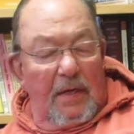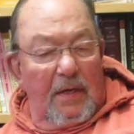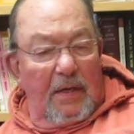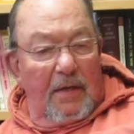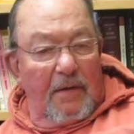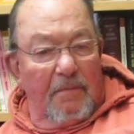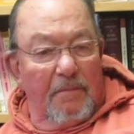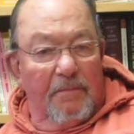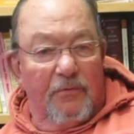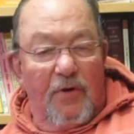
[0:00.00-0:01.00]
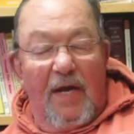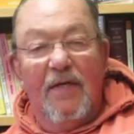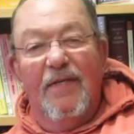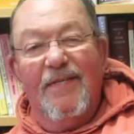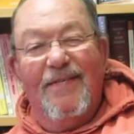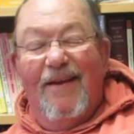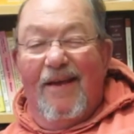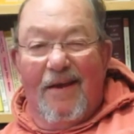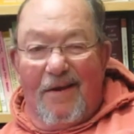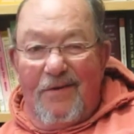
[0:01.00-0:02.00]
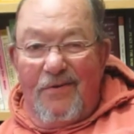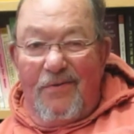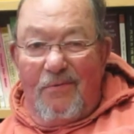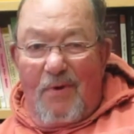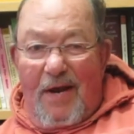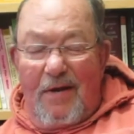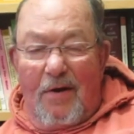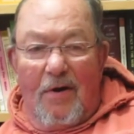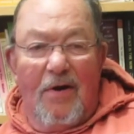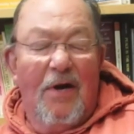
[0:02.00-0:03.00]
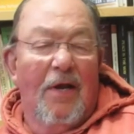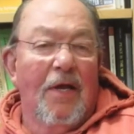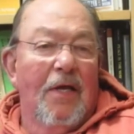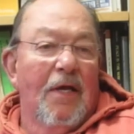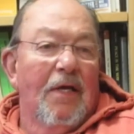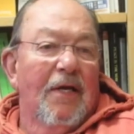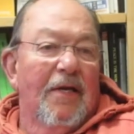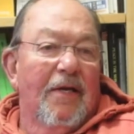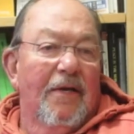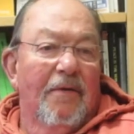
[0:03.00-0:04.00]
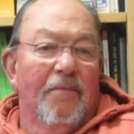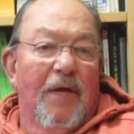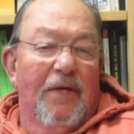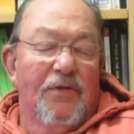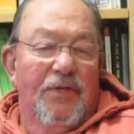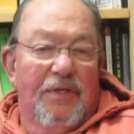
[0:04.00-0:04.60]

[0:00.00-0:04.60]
tried to stay under the radar, and